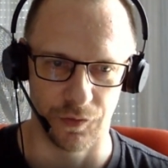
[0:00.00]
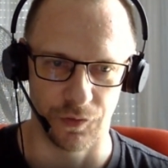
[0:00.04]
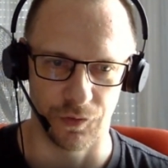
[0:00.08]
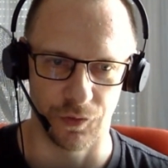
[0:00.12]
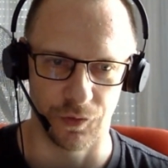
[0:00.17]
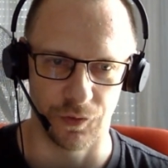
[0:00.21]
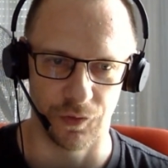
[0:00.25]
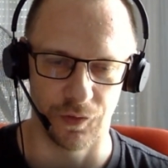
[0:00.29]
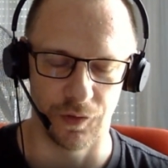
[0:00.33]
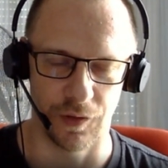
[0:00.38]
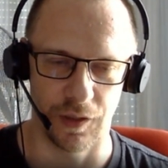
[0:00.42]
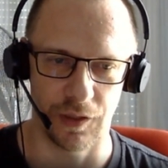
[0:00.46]

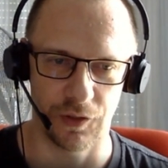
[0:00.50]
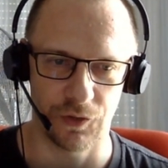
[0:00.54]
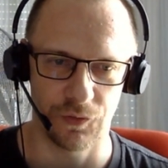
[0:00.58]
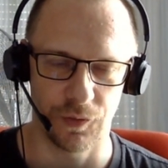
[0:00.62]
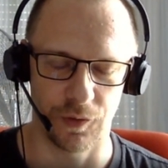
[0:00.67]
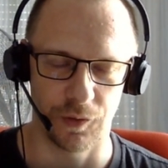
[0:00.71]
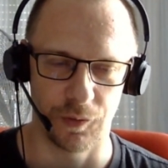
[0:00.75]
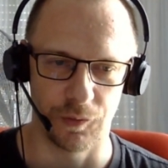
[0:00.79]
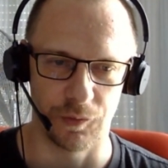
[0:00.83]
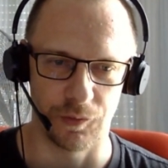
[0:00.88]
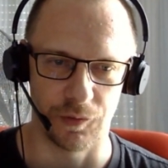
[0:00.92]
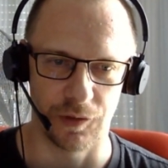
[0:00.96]
So the last
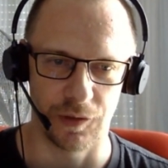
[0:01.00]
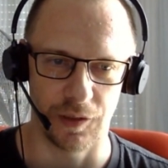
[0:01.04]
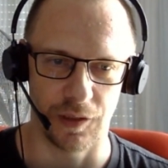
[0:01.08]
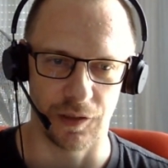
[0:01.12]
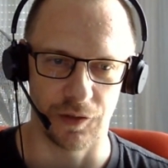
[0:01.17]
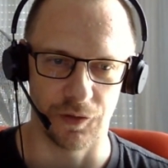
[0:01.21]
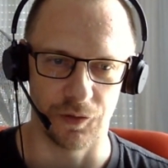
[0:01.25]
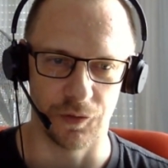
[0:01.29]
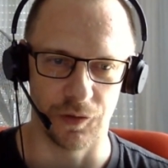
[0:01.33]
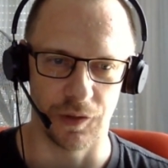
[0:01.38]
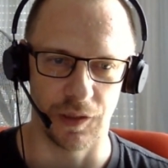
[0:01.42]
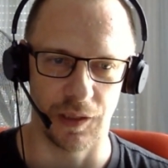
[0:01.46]
one
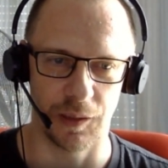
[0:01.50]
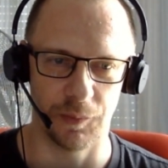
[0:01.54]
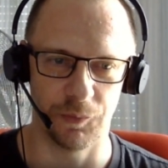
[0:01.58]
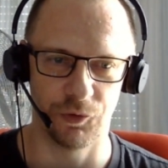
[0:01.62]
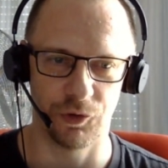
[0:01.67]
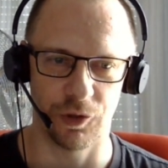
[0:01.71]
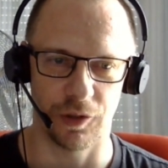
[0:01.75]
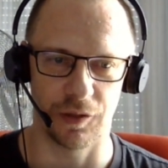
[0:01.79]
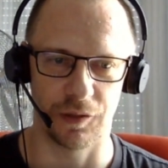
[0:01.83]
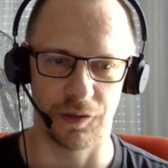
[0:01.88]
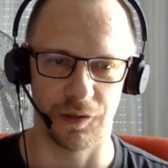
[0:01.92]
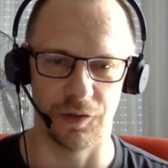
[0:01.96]
regarding the Helm
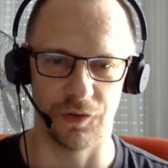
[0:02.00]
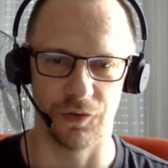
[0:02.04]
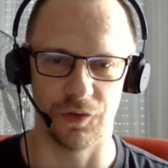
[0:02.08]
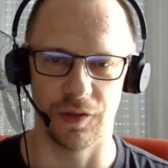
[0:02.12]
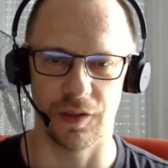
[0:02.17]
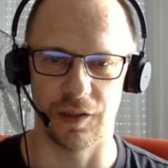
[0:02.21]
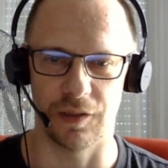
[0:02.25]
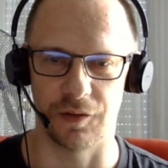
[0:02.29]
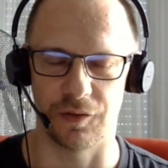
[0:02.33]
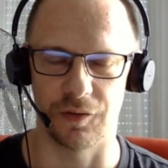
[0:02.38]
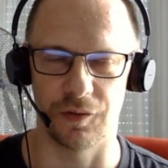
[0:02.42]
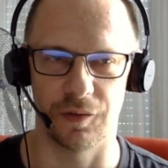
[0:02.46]
chart is
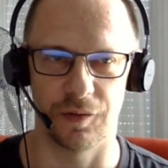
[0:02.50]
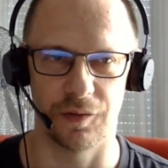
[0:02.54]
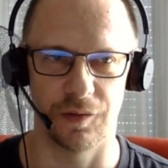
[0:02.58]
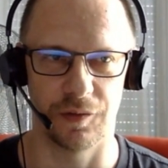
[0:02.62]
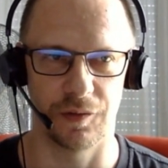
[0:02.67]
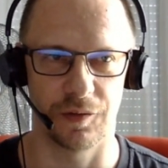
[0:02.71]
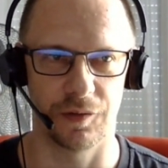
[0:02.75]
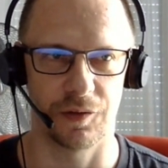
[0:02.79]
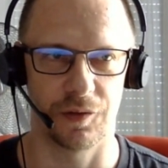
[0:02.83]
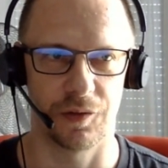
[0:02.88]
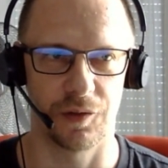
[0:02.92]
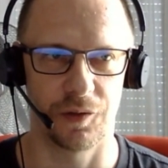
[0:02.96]
that
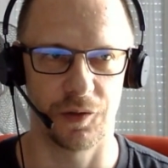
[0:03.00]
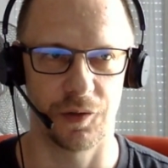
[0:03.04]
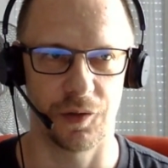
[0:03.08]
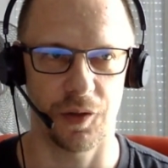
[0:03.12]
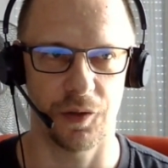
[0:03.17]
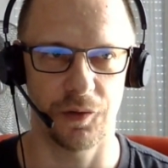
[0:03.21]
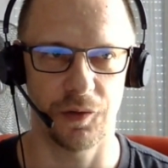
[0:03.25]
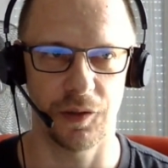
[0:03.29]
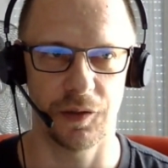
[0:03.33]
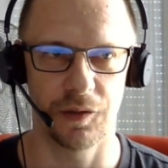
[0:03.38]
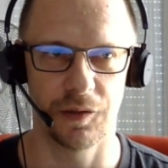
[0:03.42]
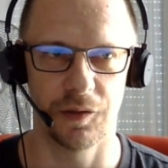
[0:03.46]

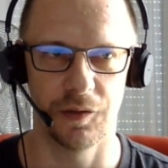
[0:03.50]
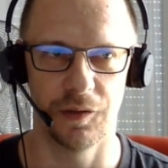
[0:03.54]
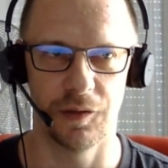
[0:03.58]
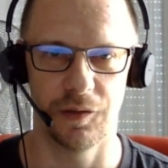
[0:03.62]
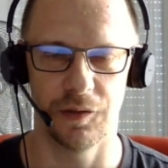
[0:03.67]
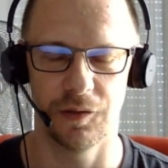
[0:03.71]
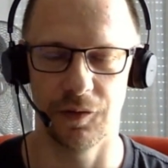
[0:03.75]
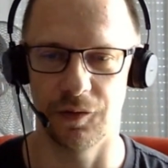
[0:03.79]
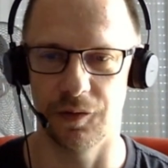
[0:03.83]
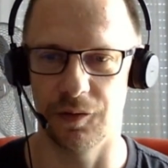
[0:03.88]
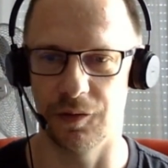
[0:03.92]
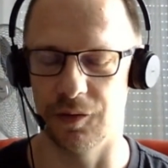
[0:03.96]

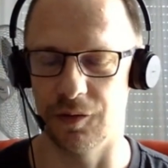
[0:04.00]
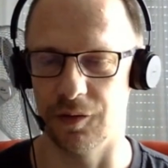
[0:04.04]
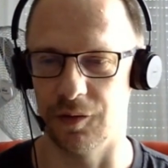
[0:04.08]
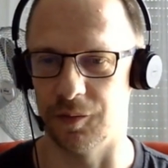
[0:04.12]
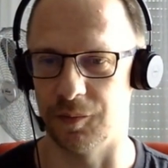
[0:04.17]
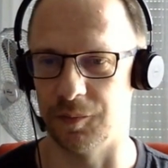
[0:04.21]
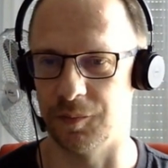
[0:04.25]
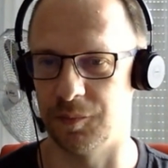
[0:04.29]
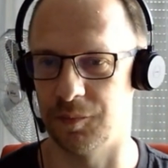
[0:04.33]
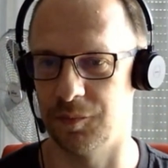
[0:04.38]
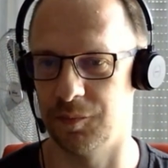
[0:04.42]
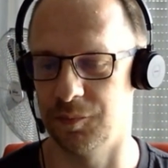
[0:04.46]
currently
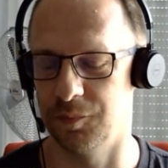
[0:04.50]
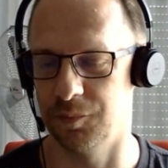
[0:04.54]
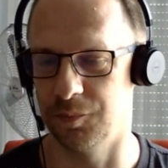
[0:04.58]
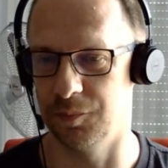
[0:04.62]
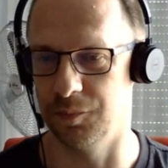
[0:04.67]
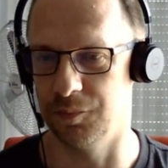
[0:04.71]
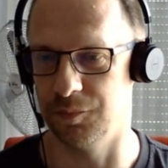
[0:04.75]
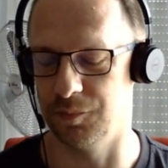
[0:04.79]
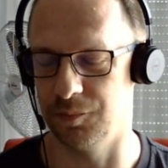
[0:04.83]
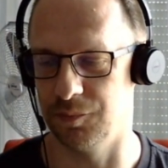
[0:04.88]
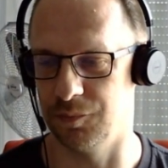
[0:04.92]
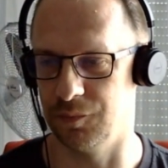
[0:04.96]
the
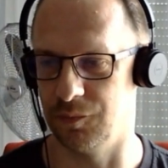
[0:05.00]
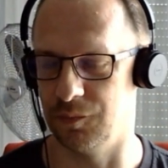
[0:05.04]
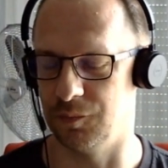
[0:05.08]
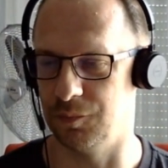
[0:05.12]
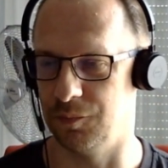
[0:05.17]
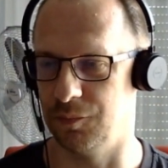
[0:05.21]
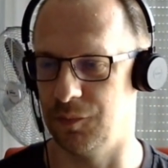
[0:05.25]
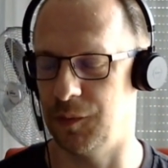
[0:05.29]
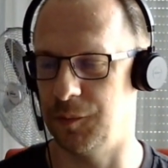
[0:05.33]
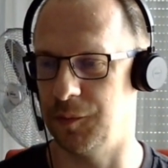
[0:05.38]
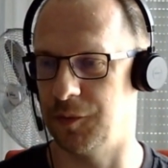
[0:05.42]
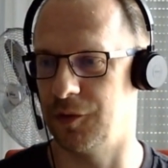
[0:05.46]

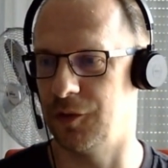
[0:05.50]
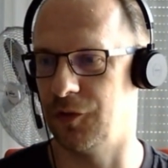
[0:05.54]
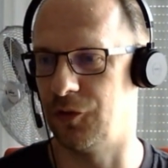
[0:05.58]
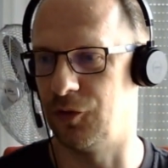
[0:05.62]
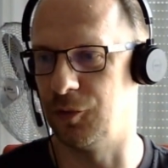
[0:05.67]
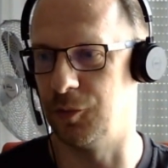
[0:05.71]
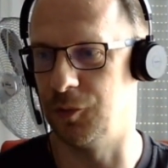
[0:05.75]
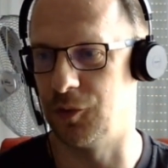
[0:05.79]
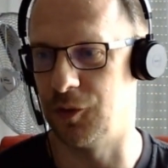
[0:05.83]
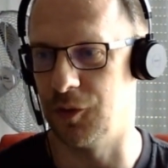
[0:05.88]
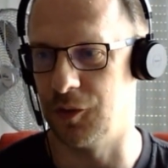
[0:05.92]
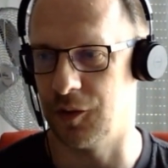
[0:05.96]
Mimir
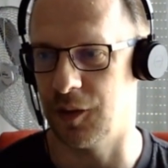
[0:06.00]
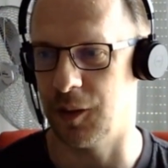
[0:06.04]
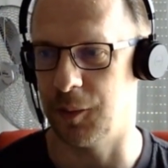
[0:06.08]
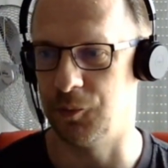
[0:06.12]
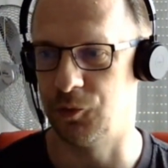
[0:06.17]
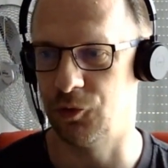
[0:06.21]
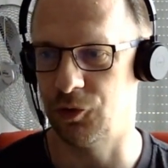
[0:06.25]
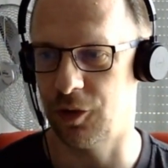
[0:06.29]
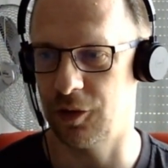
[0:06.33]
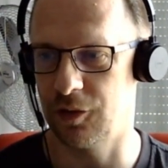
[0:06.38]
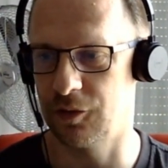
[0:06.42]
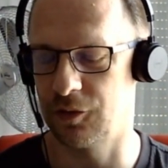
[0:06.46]
distributed
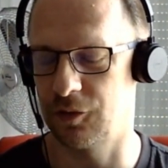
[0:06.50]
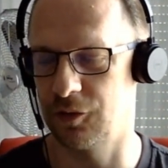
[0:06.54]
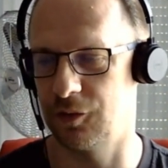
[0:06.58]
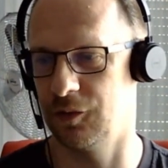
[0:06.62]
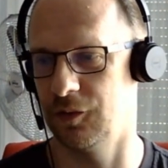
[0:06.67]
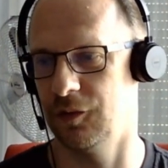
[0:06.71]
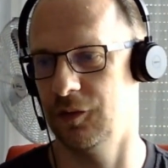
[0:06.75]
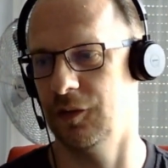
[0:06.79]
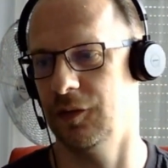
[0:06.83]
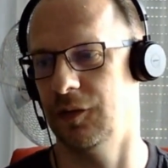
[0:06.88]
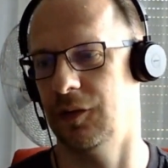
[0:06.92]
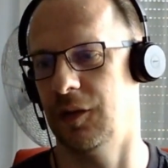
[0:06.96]
Helm chart
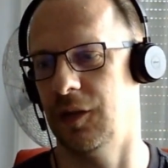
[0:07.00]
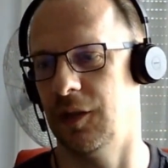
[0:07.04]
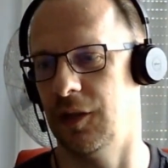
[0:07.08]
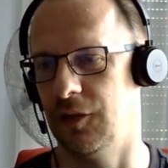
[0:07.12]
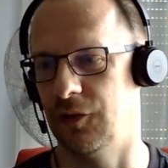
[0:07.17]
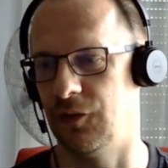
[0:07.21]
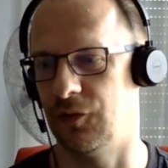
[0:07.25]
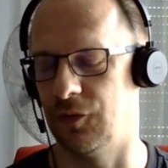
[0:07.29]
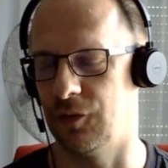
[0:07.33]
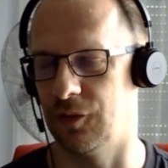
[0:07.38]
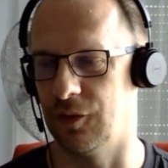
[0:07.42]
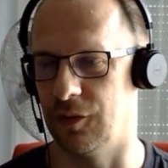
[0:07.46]

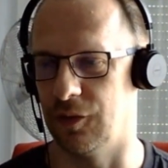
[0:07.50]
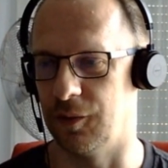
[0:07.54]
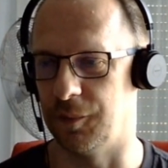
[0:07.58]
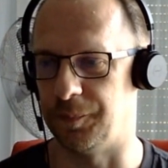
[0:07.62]
is